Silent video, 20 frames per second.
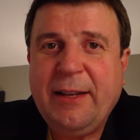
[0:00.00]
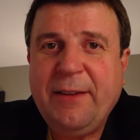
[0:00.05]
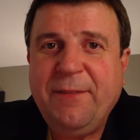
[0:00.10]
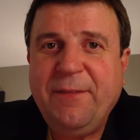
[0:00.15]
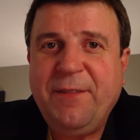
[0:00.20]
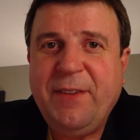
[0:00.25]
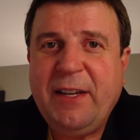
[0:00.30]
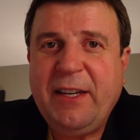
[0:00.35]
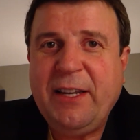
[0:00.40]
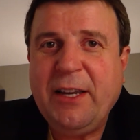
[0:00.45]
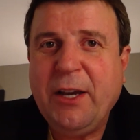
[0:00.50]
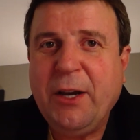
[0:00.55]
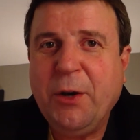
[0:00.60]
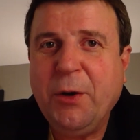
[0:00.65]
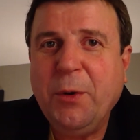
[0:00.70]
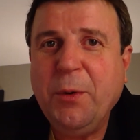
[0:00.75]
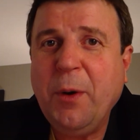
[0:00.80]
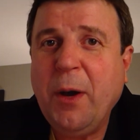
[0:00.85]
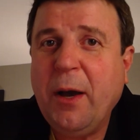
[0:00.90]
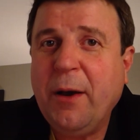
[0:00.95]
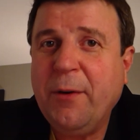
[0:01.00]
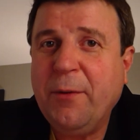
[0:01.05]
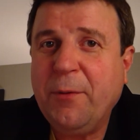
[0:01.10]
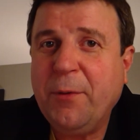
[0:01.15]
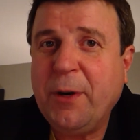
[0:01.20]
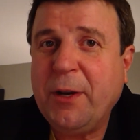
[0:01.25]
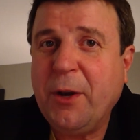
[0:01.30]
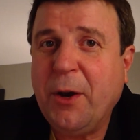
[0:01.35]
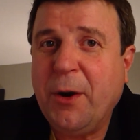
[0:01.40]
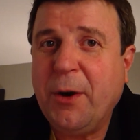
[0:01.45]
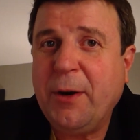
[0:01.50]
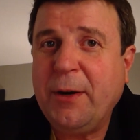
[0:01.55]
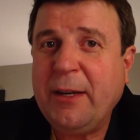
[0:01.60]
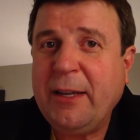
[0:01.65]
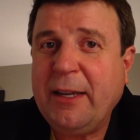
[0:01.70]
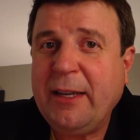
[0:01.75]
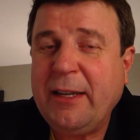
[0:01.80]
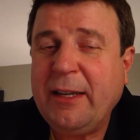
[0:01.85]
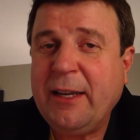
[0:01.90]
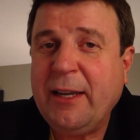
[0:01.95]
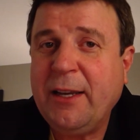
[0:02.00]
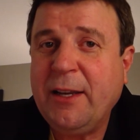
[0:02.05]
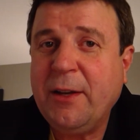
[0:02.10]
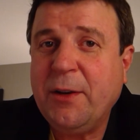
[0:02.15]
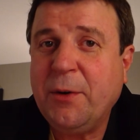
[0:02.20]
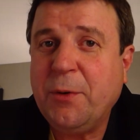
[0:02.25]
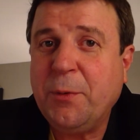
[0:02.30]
video regarding